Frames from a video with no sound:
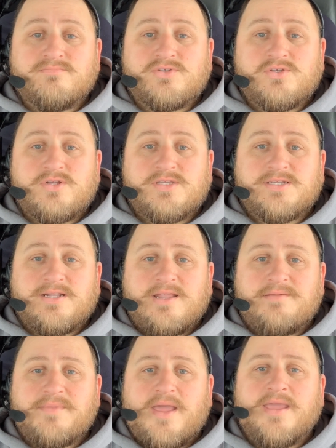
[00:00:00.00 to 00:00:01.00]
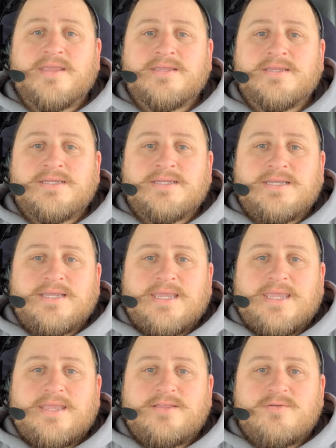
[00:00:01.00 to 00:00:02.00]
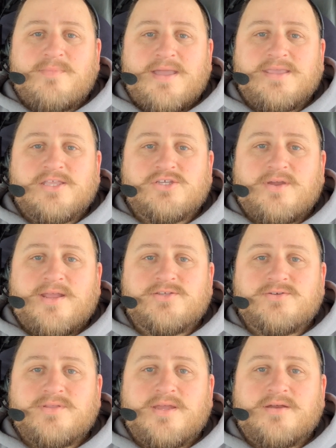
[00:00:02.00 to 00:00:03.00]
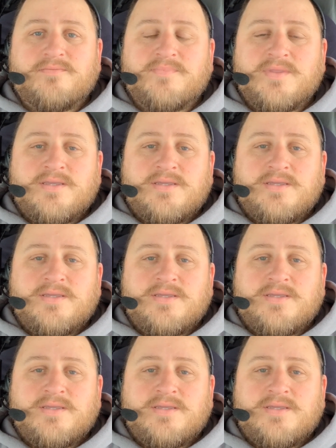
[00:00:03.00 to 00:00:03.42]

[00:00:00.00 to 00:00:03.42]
students and alumni, and you might get your answer there.